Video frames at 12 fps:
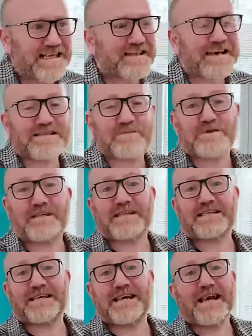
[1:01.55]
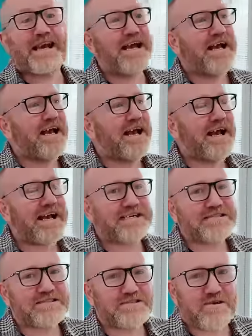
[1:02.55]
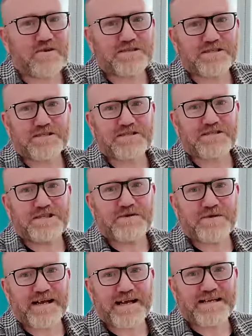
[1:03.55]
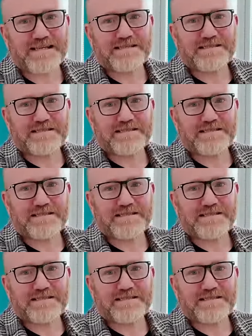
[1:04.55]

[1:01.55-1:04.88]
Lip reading: And that is one thing to say, it is not too late